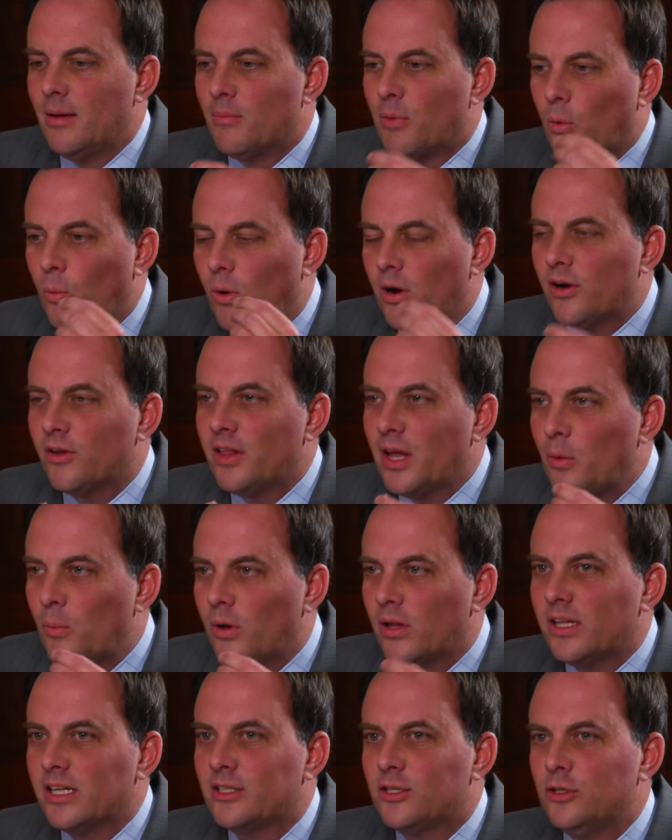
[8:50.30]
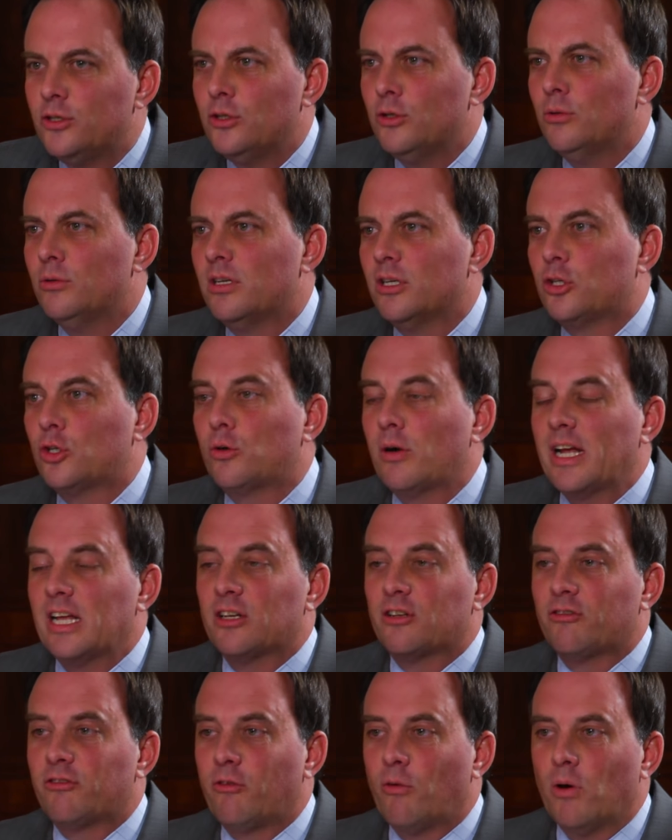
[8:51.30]
But what are they willing to do to
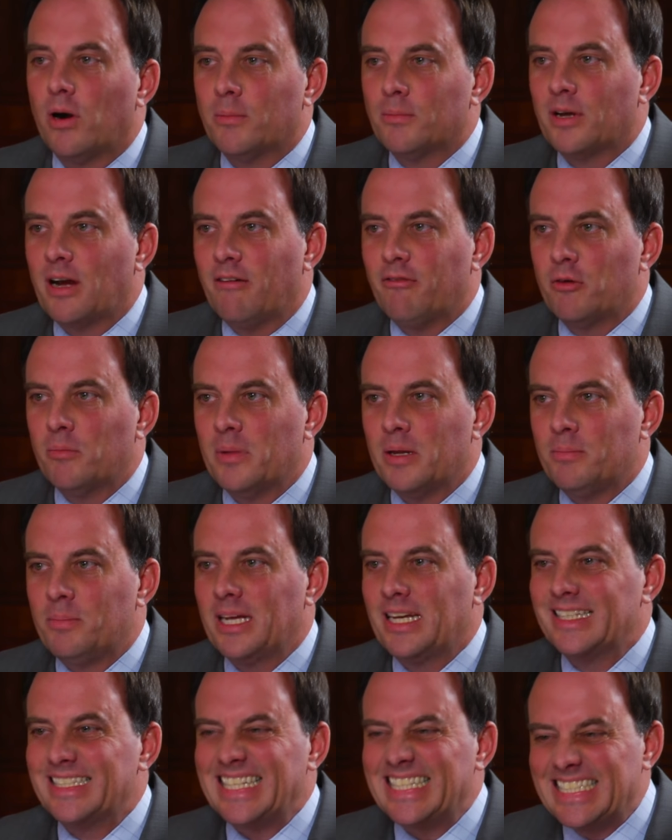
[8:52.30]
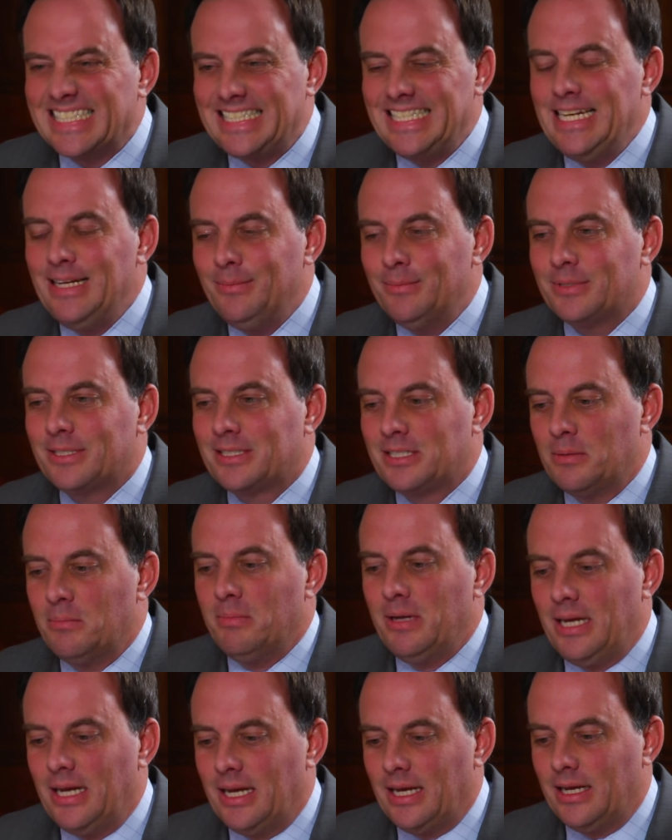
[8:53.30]
transform government? Because it seems to
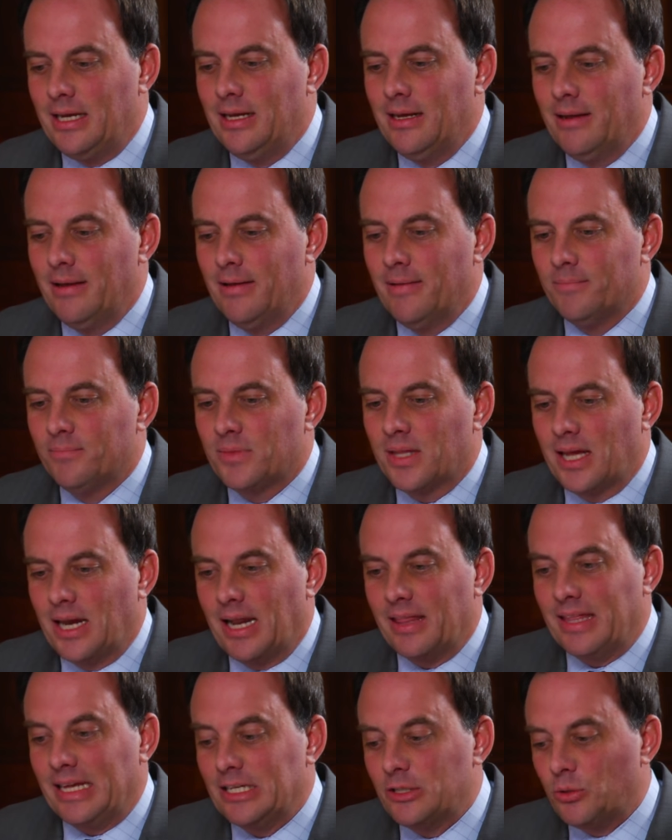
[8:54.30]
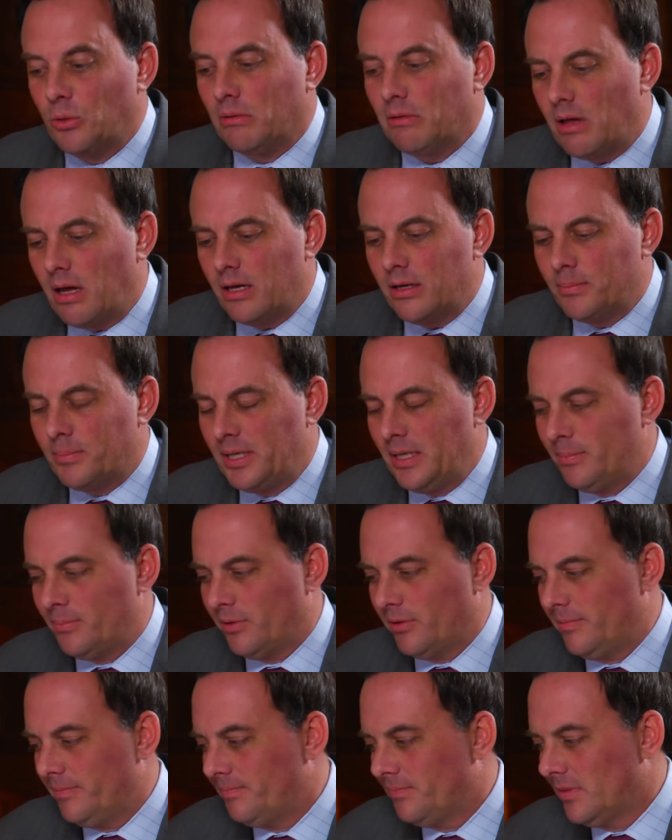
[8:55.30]
me, and I think to a lot of
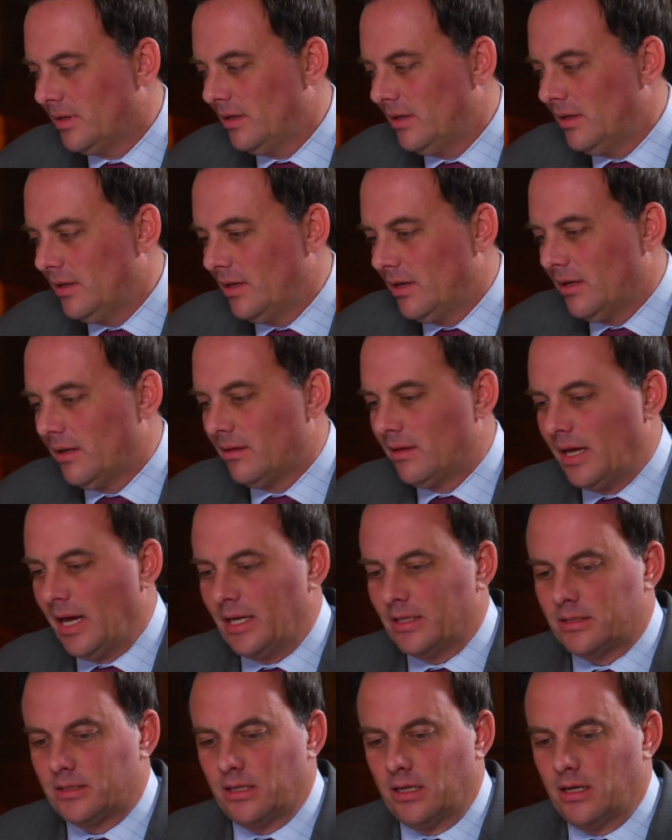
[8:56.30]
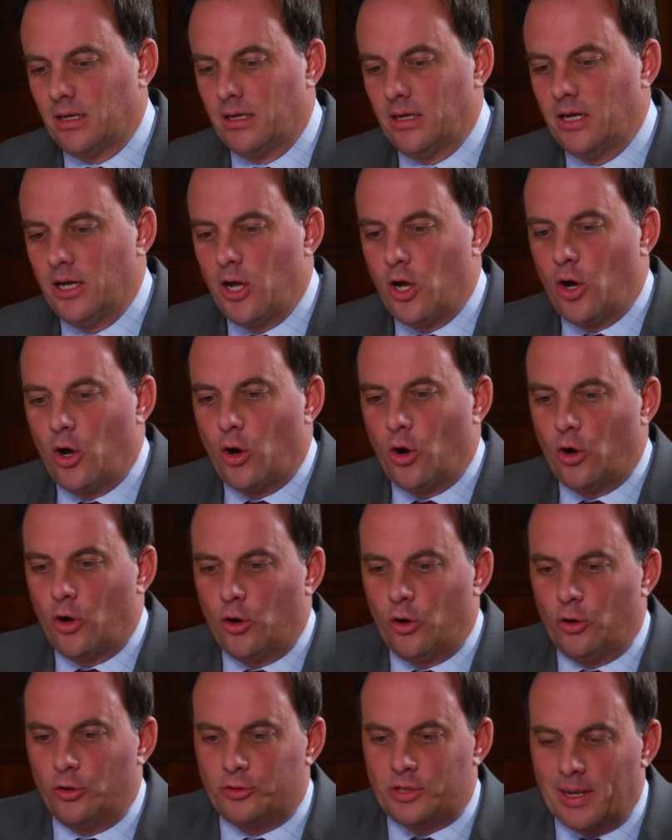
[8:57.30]
people, that
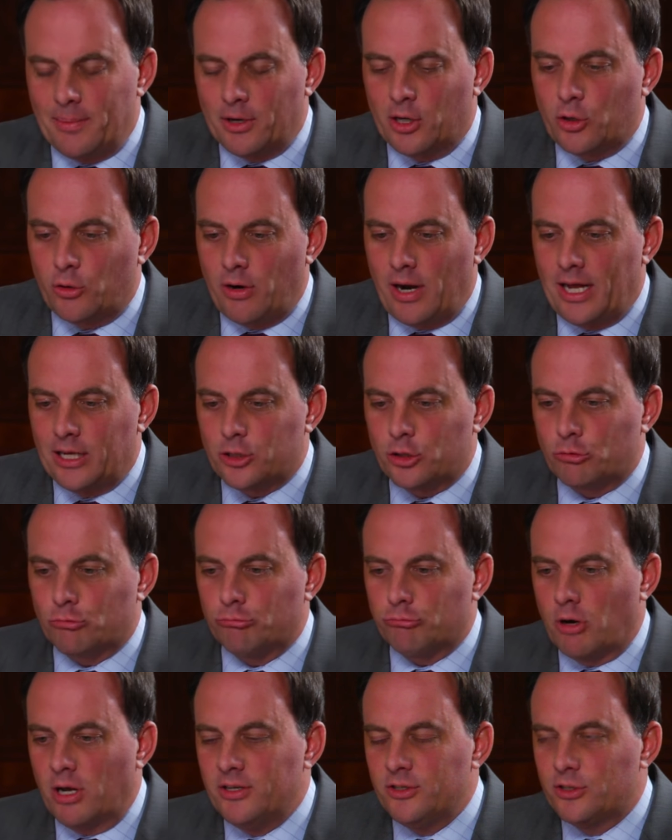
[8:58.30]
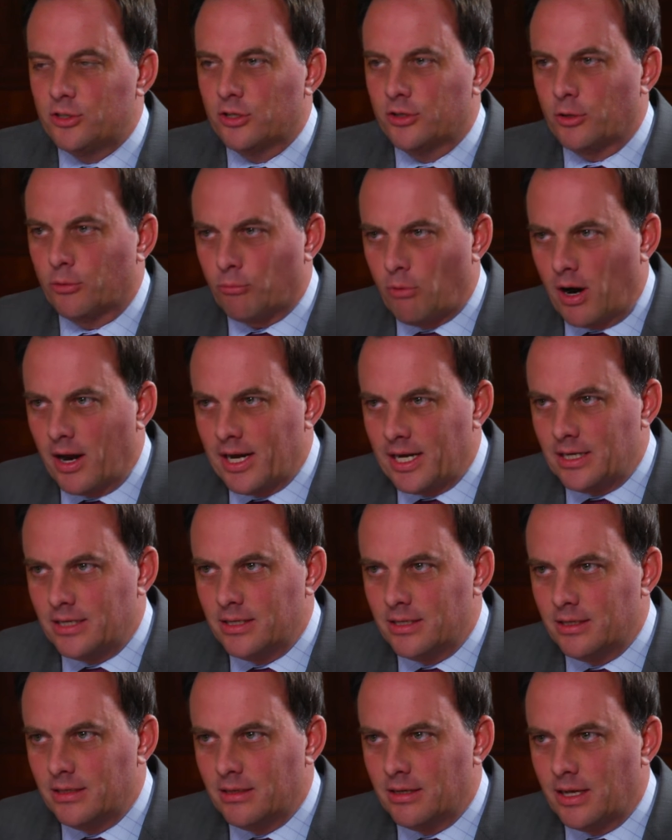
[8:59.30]
Democrats run to the right
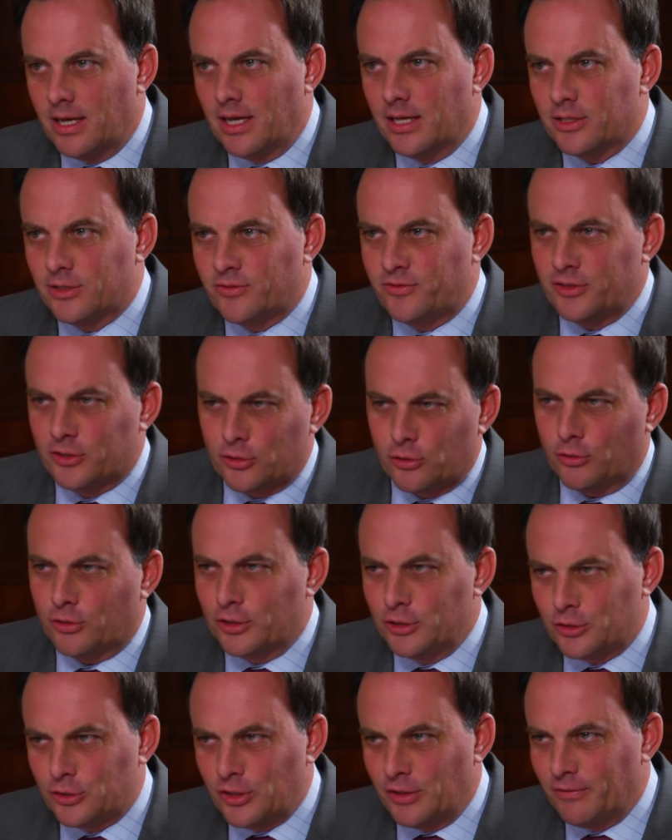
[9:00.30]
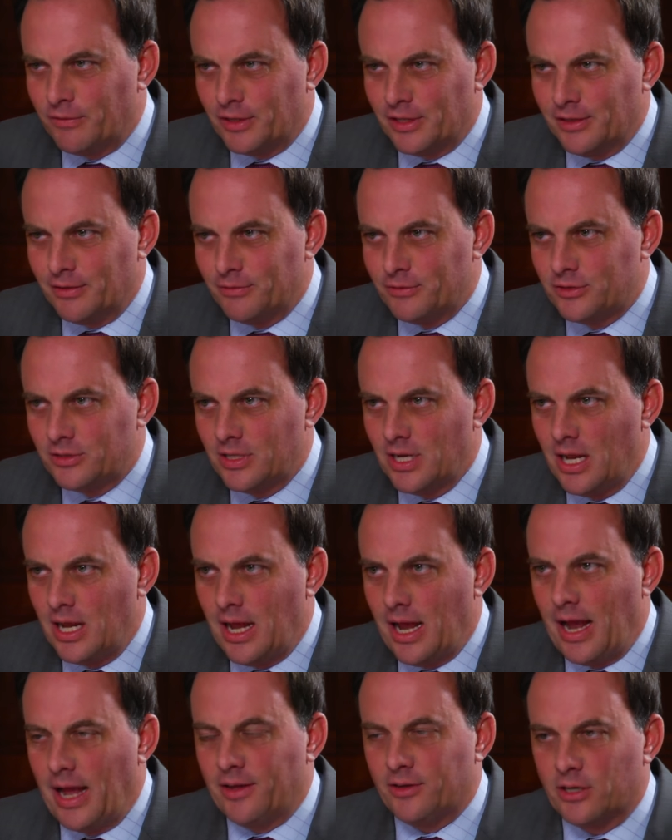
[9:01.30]
as fiscal conservatives
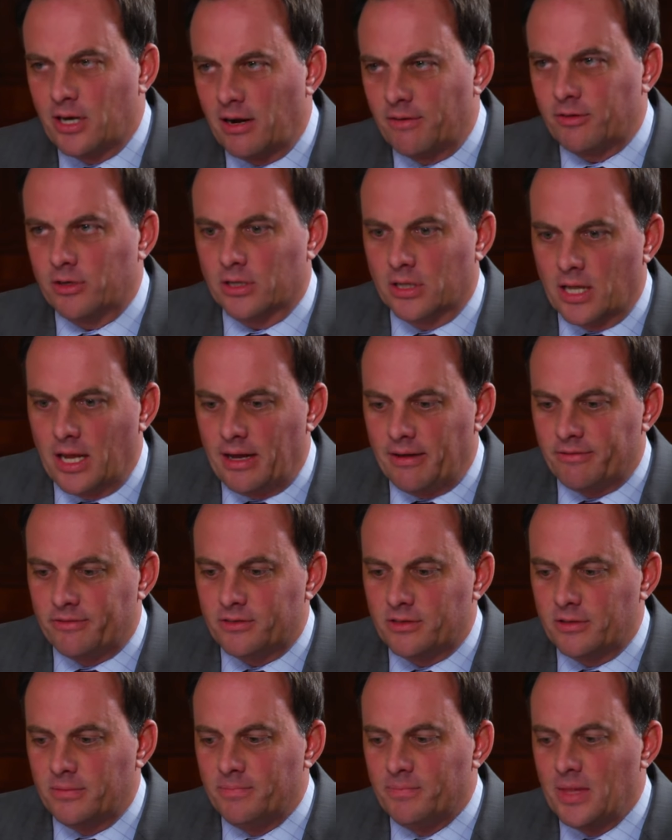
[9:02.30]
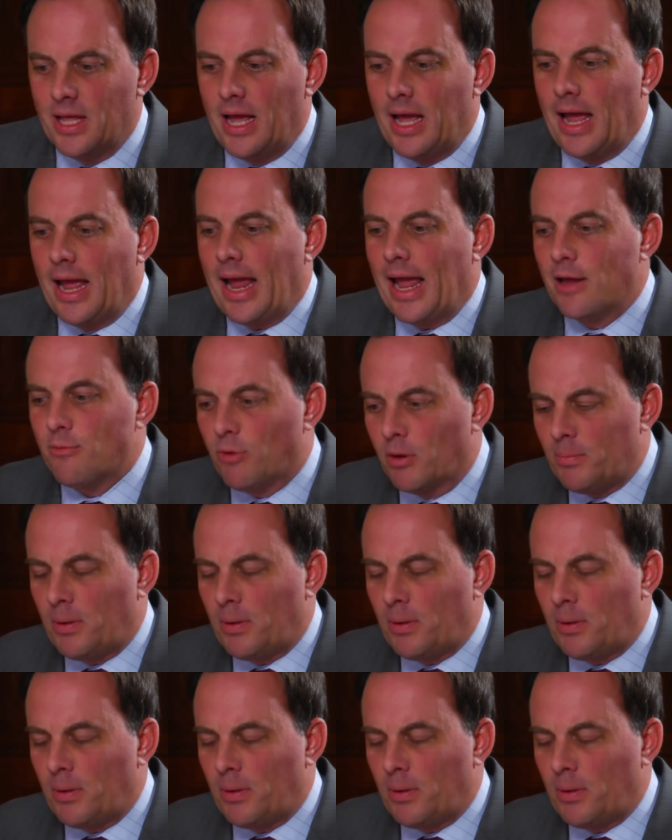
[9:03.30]
and govern left, and